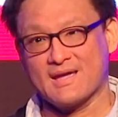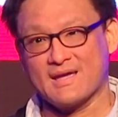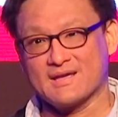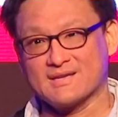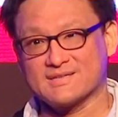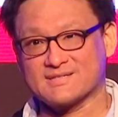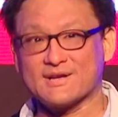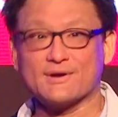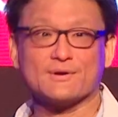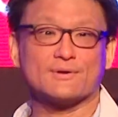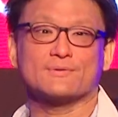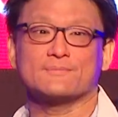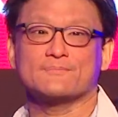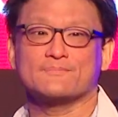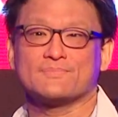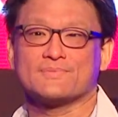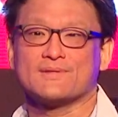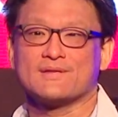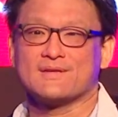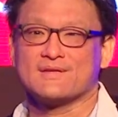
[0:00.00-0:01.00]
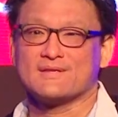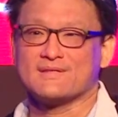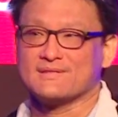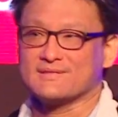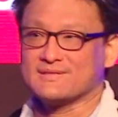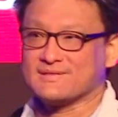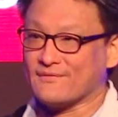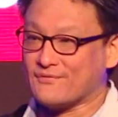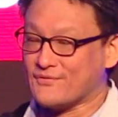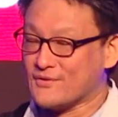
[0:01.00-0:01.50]
So
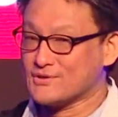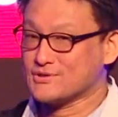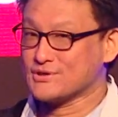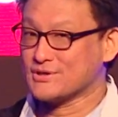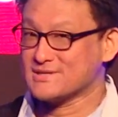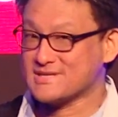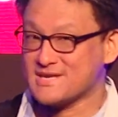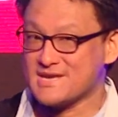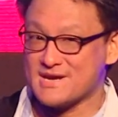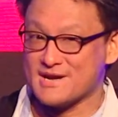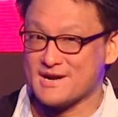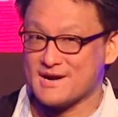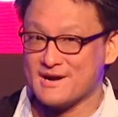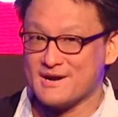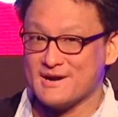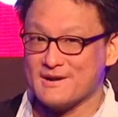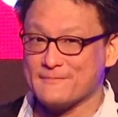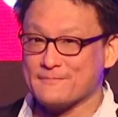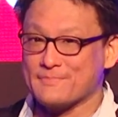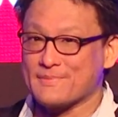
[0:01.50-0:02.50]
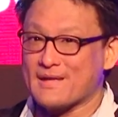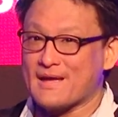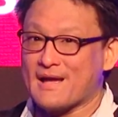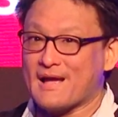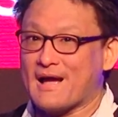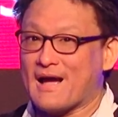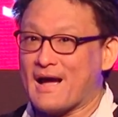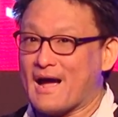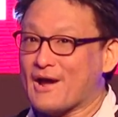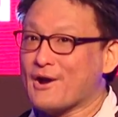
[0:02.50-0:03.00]
the future is here.
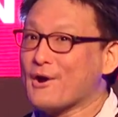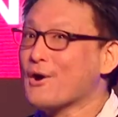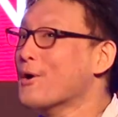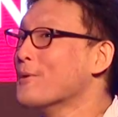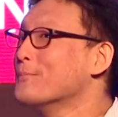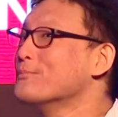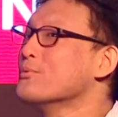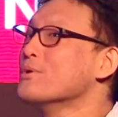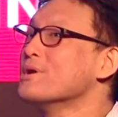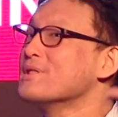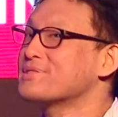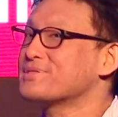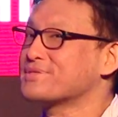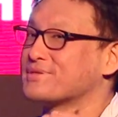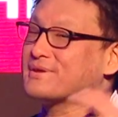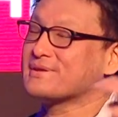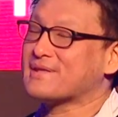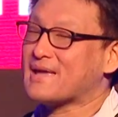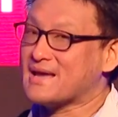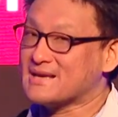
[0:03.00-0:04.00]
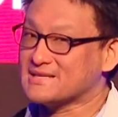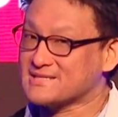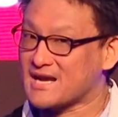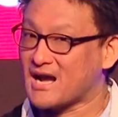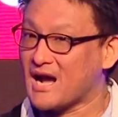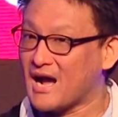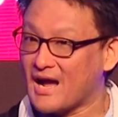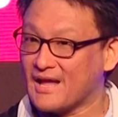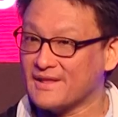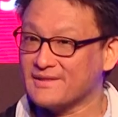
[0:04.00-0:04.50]
I hope with today's
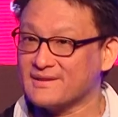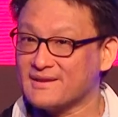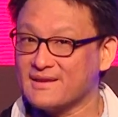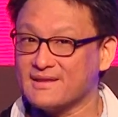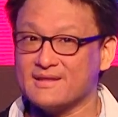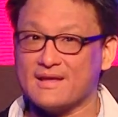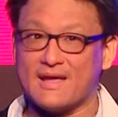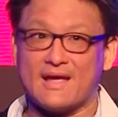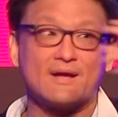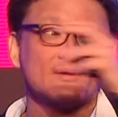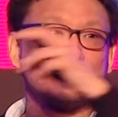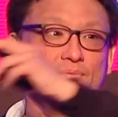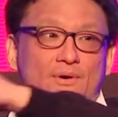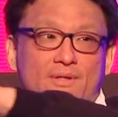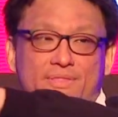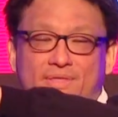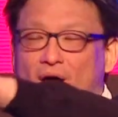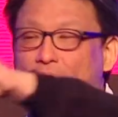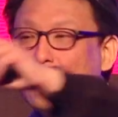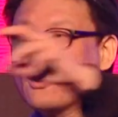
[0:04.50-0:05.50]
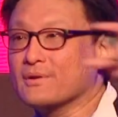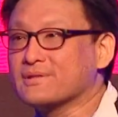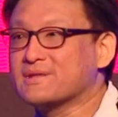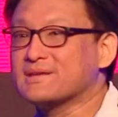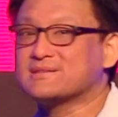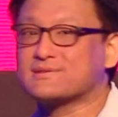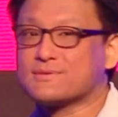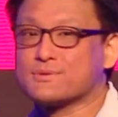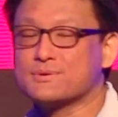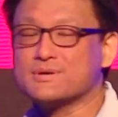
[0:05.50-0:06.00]
content and with all
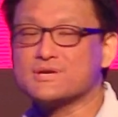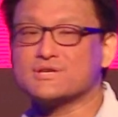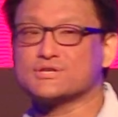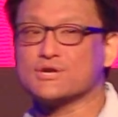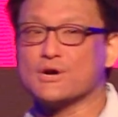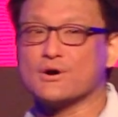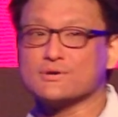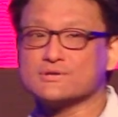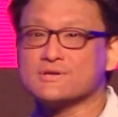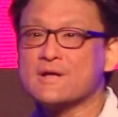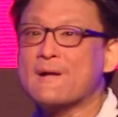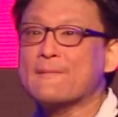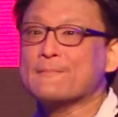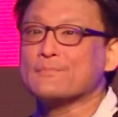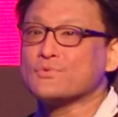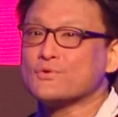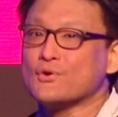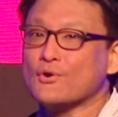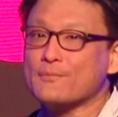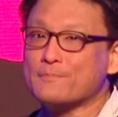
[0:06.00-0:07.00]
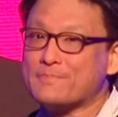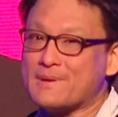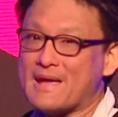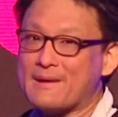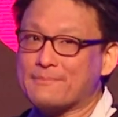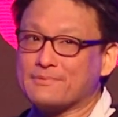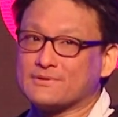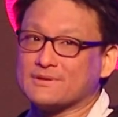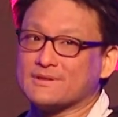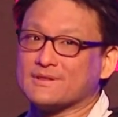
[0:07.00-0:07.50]
these 3 shows, you'll be
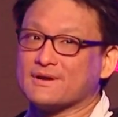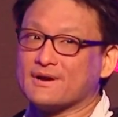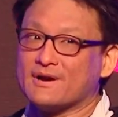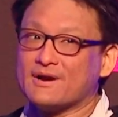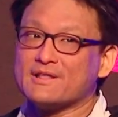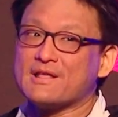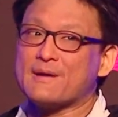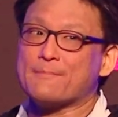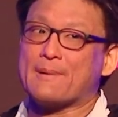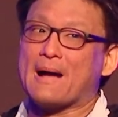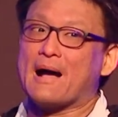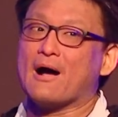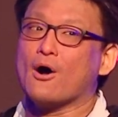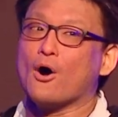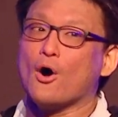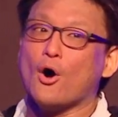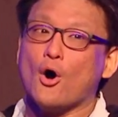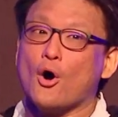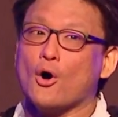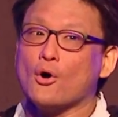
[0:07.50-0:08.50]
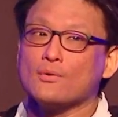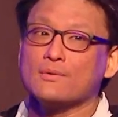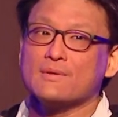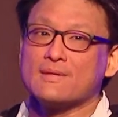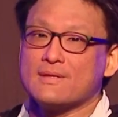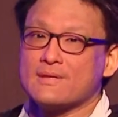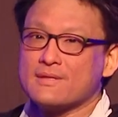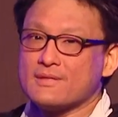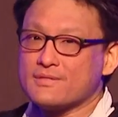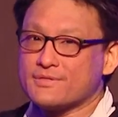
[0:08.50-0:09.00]
able to learn about all
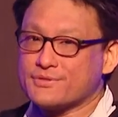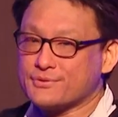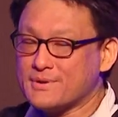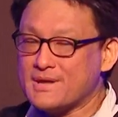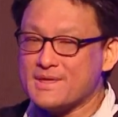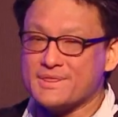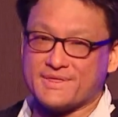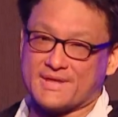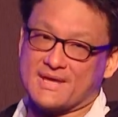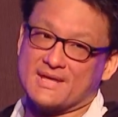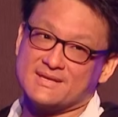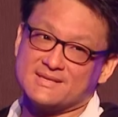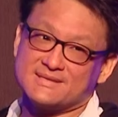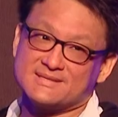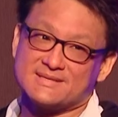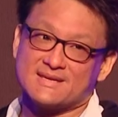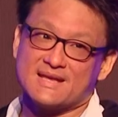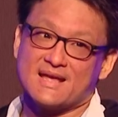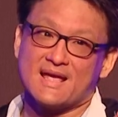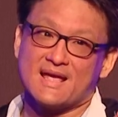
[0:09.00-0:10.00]
3 things